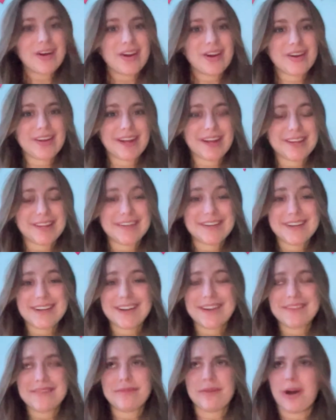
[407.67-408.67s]
Again,
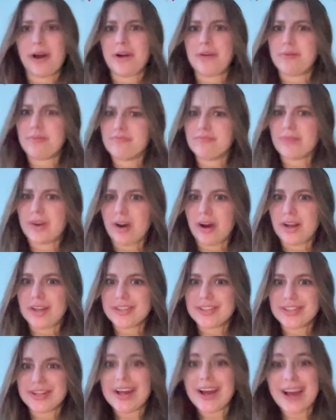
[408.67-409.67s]
oh
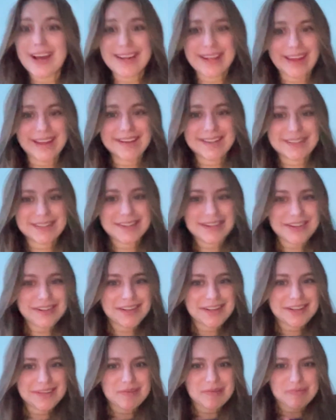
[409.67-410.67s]
gosh, again,
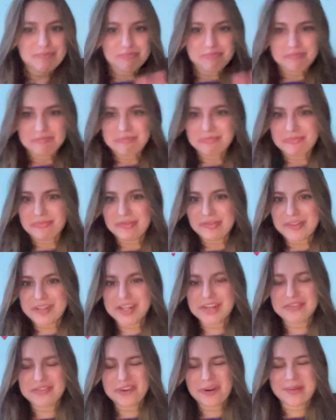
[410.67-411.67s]

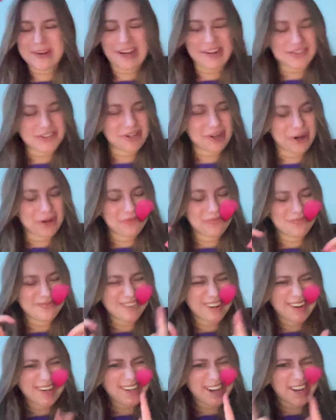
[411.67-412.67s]
didn't film an outro.
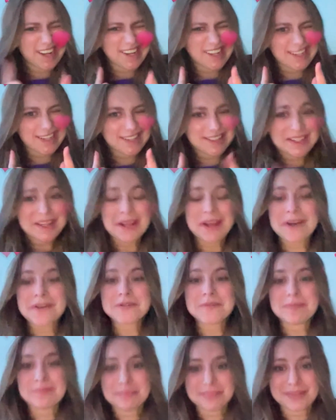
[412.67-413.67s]

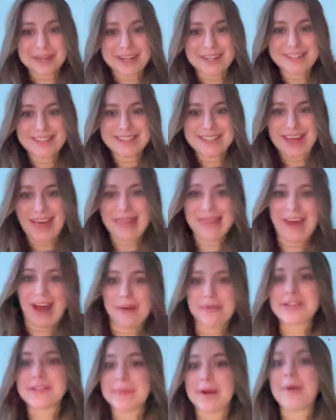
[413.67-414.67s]
But that
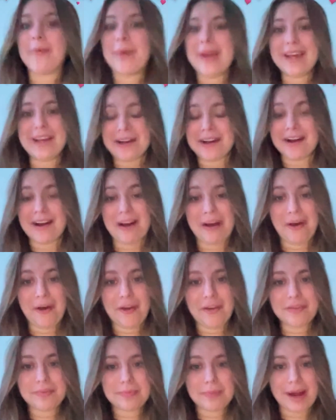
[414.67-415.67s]
was my week
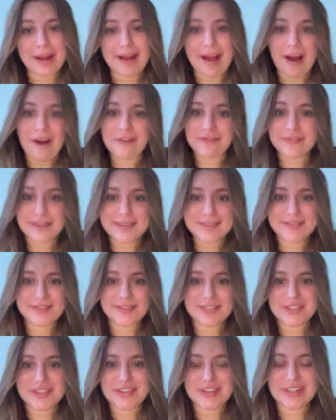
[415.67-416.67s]
of my outfits for
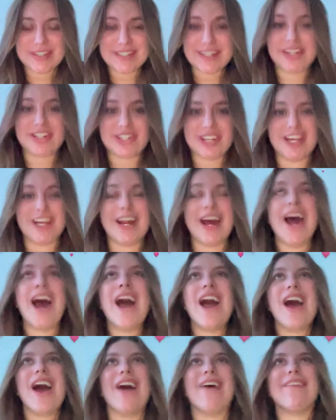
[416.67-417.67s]
student teaching.
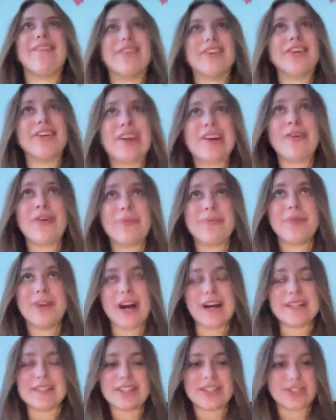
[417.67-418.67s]
I really hope you
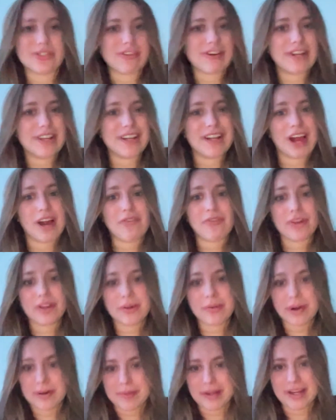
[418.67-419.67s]
guys enjoyed it. I really
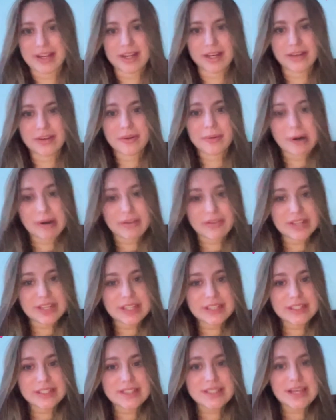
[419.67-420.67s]
want to make another one of
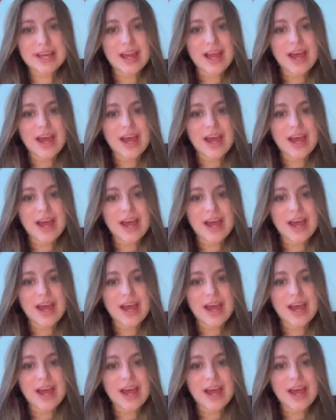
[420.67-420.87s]
these.